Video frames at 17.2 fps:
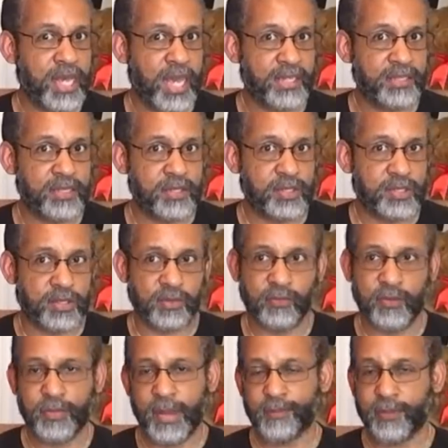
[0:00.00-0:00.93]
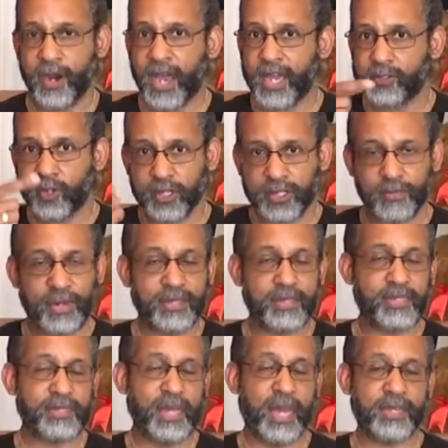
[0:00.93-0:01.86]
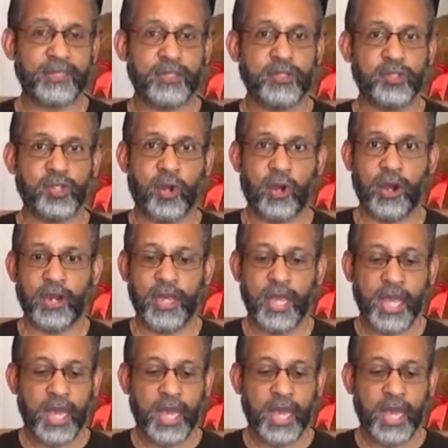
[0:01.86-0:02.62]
essence, remember I talked about this essence card